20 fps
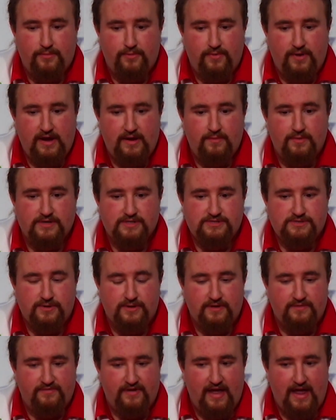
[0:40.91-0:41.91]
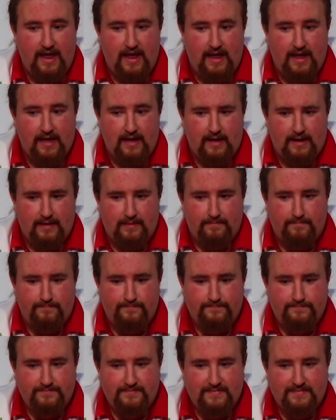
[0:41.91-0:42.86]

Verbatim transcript: Marie was sort of a, um,